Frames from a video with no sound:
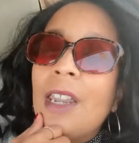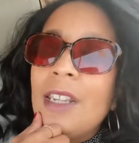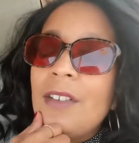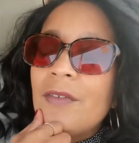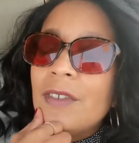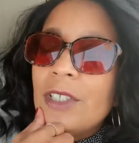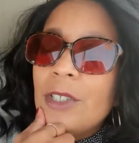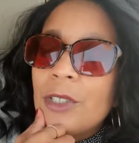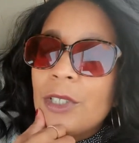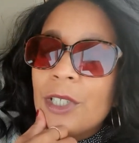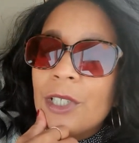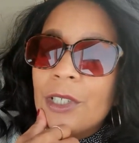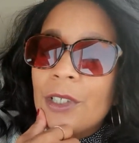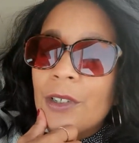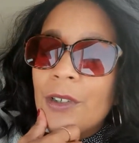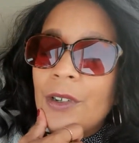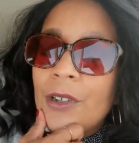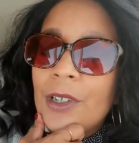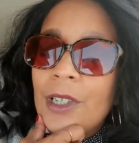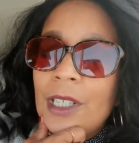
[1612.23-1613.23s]
even
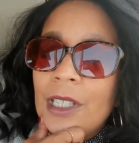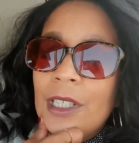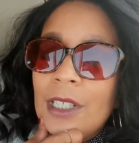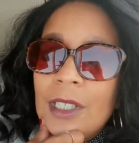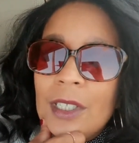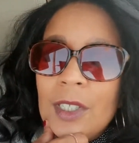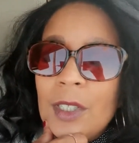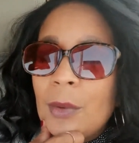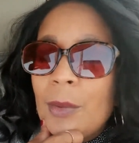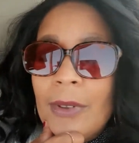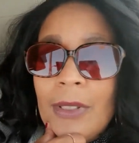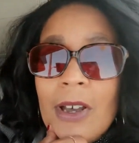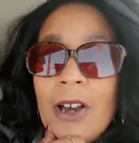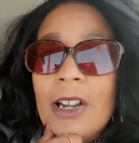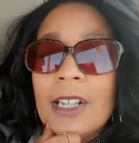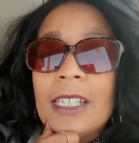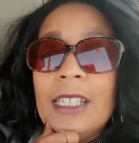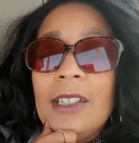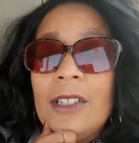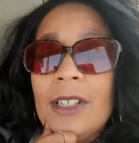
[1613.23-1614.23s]
sure you
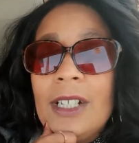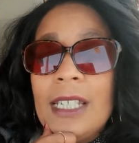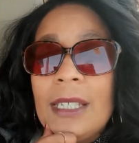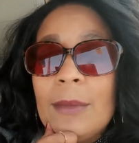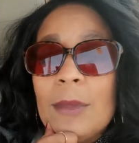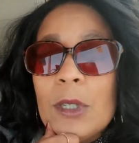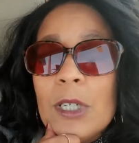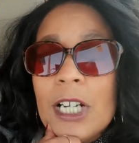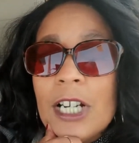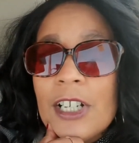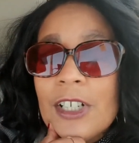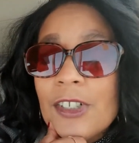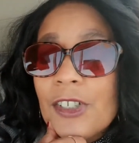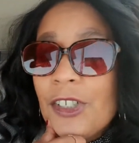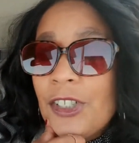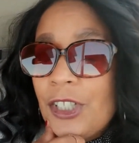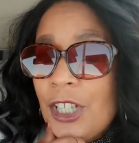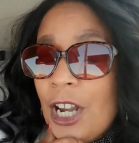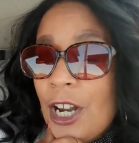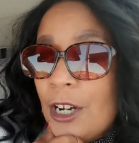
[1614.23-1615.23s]
belong here anymore.
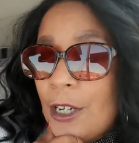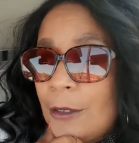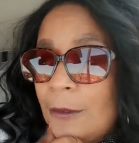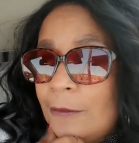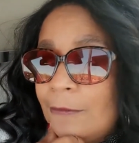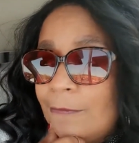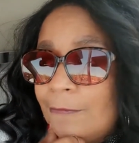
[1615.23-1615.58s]
So